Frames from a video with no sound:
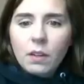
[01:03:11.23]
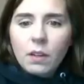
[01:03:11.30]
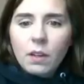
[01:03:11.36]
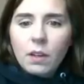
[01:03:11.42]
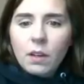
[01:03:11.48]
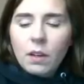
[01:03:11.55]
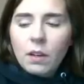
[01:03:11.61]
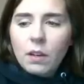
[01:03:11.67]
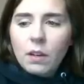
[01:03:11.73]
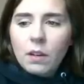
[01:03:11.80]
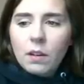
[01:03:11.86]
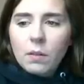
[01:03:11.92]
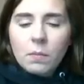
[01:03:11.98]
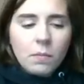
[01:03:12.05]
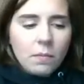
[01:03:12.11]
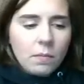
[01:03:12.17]

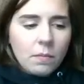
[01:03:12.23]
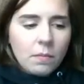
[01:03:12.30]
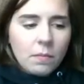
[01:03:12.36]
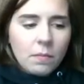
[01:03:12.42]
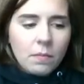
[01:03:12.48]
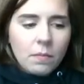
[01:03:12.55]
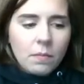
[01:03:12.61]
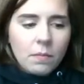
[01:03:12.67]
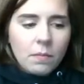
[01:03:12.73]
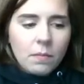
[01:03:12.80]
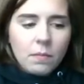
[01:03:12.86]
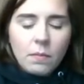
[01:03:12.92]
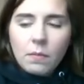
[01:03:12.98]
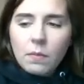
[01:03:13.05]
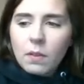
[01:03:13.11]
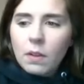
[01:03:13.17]
And
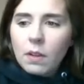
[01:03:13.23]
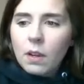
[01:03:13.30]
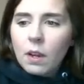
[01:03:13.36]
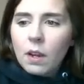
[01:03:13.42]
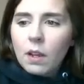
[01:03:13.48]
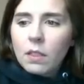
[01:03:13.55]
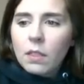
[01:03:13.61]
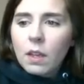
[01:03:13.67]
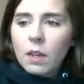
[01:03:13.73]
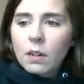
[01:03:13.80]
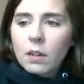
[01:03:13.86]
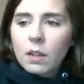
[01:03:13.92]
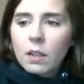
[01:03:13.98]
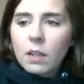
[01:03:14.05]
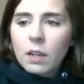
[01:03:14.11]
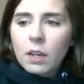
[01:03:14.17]
then
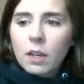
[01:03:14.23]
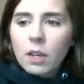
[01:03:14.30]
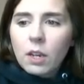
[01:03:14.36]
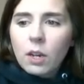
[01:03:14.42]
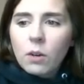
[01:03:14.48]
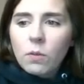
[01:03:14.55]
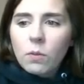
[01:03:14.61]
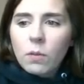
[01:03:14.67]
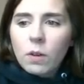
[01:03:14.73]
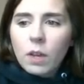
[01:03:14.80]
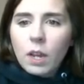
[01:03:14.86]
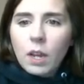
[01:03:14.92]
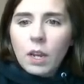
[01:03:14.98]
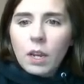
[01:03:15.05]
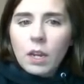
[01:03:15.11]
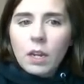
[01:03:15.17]
click
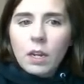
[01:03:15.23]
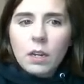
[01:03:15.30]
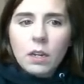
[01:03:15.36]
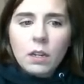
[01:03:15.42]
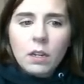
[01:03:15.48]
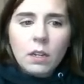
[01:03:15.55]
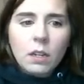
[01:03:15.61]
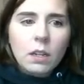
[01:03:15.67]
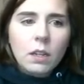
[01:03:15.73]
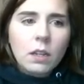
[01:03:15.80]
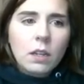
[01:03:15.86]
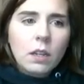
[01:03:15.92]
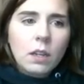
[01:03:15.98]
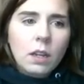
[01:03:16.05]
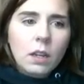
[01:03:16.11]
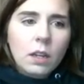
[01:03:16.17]
OK.
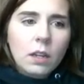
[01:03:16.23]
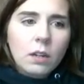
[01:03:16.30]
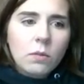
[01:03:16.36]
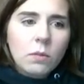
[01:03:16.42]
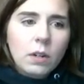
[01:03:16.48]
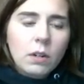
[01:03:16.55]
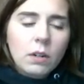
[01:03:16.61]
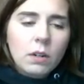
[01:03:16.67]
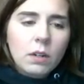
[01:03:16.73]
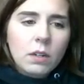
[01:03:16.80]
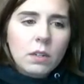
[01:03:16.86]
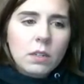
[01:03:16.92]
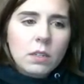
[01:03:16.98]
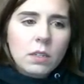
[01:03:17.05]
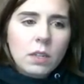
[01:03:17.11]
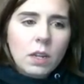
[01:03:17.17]
And we are gonna
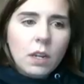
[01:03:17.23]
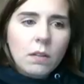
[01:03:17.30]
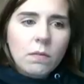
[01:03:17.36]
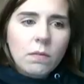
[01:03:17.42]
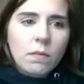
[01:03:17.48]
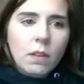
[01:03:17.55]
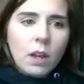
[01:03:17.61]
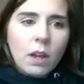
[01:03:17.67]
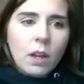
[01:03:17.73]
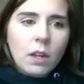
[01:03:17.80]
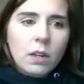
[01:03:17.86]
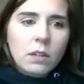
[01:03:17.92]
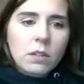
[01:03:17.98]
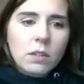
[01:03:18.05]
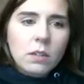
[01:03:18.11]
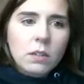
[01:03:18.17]
save
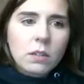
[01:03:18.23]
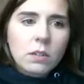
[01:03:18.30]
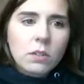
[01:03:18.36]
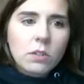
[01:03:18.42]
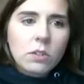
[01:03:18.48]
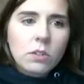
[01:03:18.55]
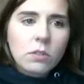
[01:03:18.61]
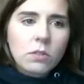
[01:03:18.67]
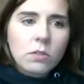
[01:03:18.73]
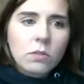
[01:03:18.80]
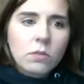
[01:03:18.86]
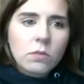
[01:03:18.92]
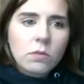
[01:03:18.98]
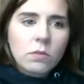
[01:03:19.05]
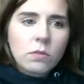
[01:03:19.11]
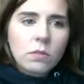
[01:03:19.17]
that
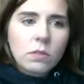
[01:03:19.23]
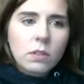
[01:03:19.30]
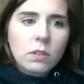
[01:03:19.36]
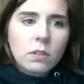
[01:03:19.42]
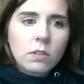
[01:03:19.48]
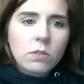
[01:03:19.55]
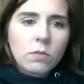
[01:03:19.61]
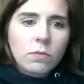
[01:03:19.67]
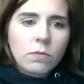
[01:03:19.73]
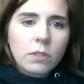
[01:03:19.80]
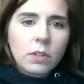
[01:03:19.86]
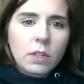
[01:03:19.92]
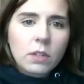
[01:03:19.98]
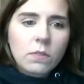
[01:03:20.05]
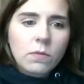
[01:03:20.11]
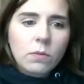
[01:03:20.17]
to the
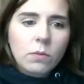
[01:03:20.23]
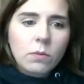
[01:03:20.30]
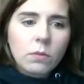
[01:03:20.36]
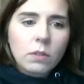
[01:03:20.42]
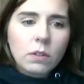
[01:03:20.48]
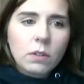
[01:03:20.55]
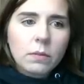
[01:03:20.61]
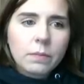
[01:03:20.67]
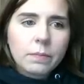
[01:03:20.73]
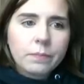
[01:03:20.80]
Snowflakes folder.